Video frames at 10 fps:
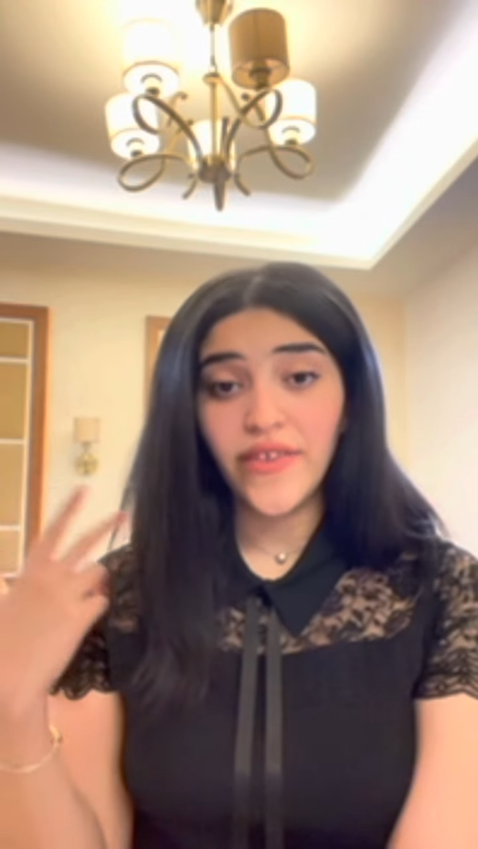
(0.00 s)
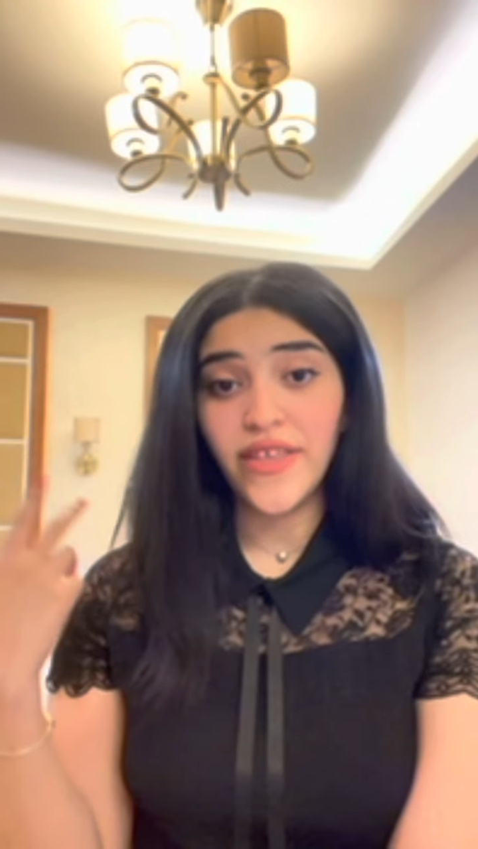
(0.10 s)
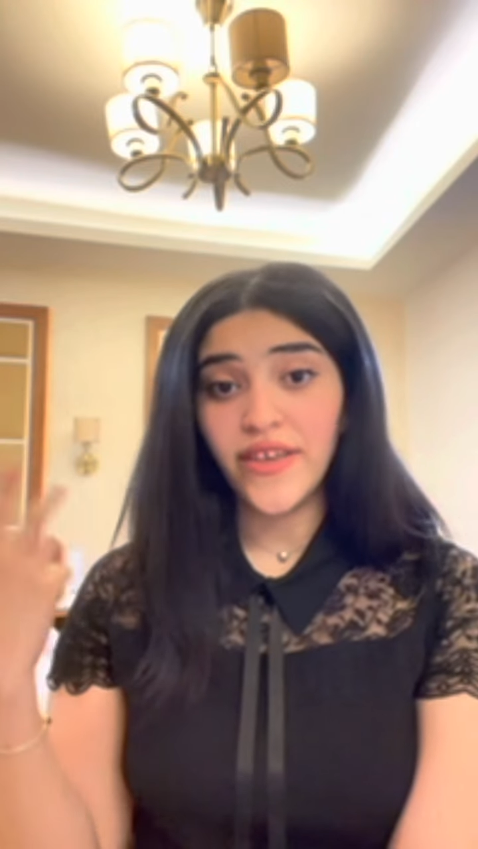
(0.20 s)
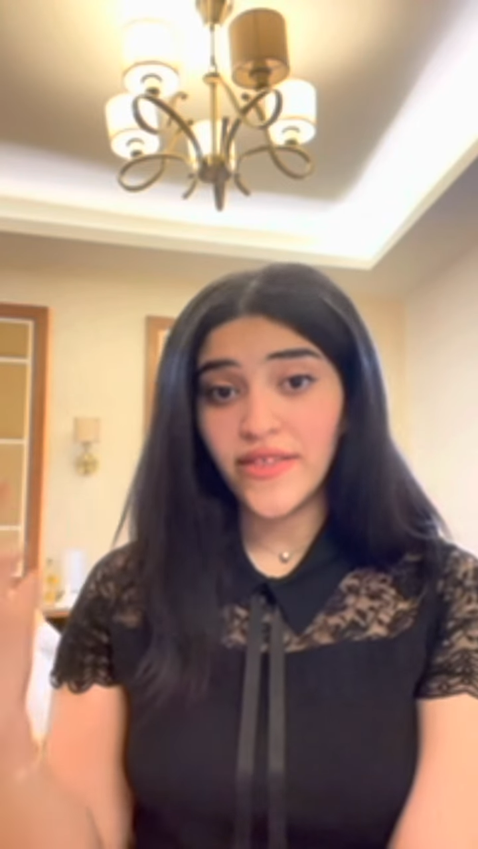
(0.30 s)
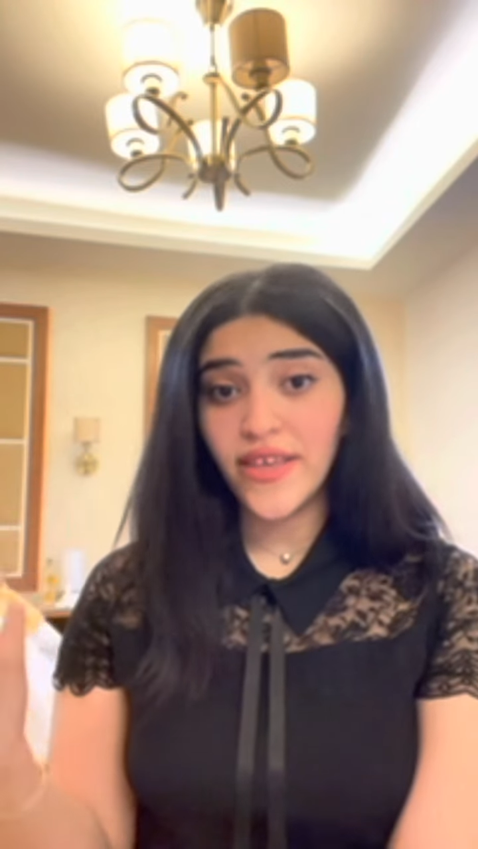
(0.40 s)

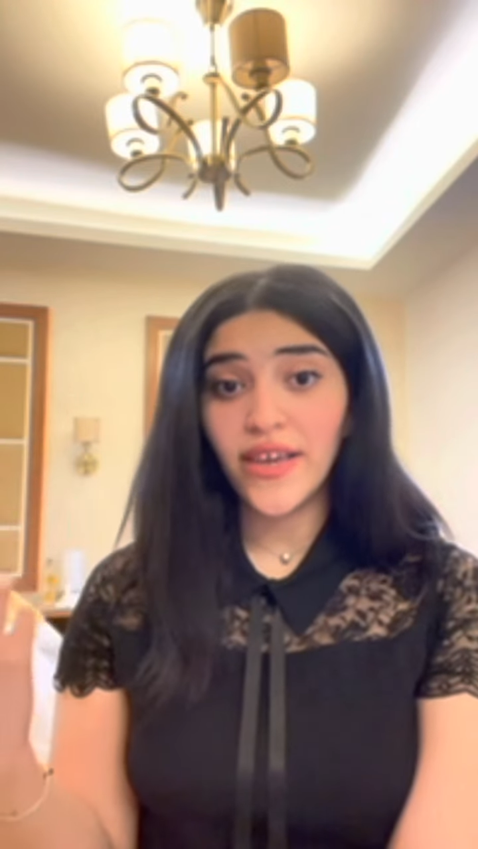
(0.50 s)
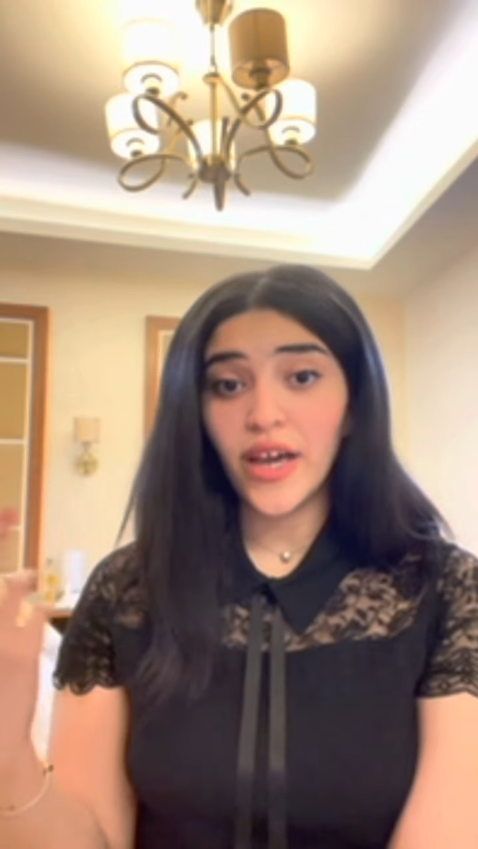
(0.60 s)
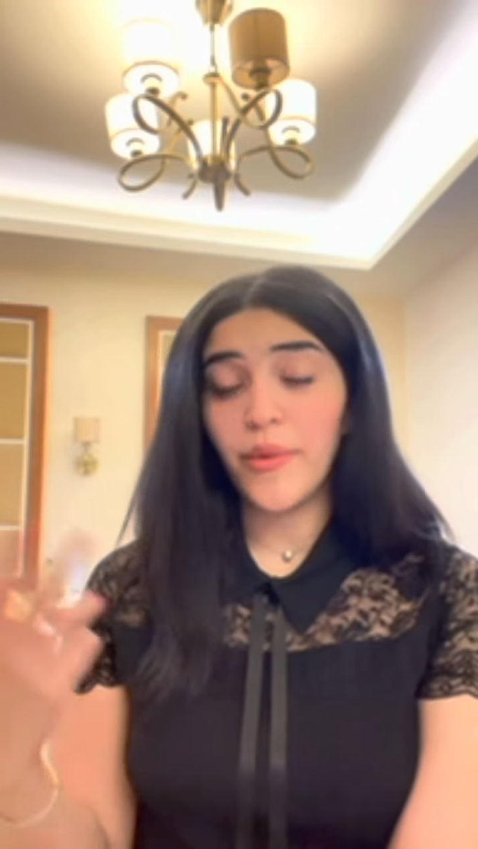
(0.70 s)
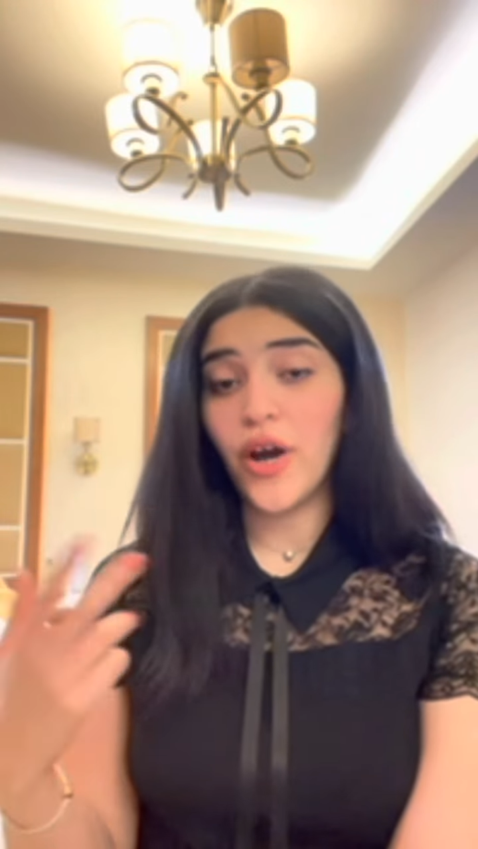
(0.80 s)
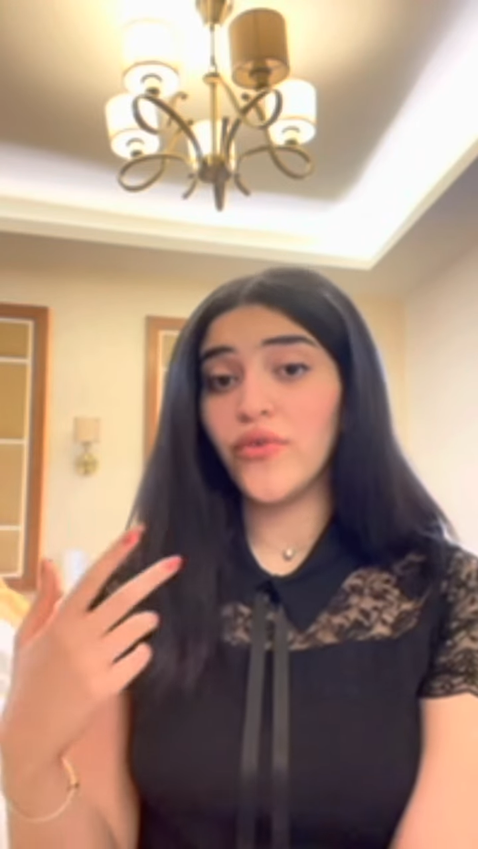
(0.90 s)
they think
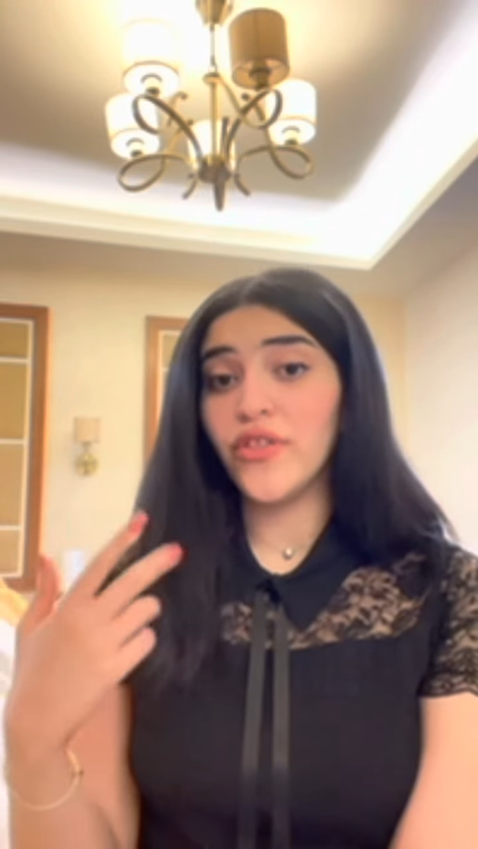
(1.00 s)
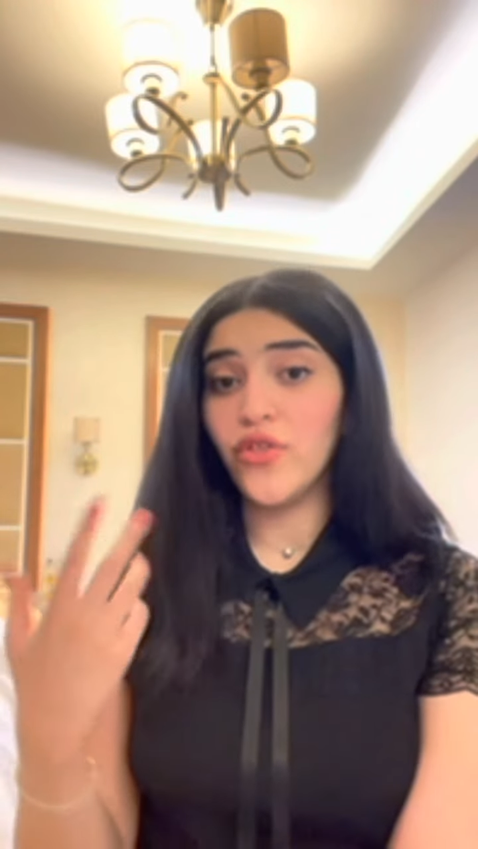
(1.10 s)
about